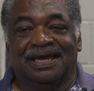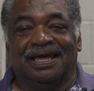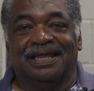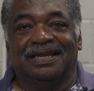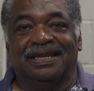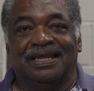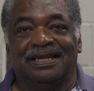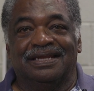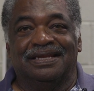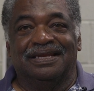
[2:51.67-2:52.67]

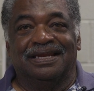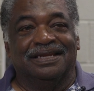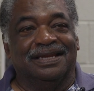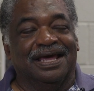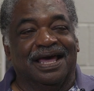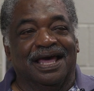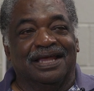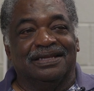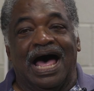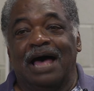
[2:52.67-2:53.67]
And
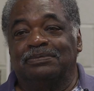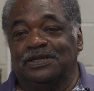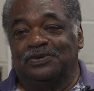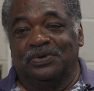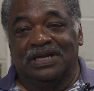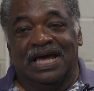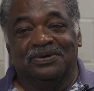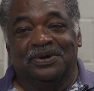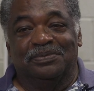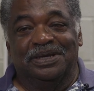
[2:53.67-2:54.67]
the optics were not
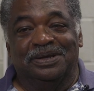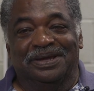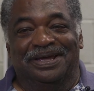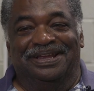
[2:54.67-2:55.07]
going to be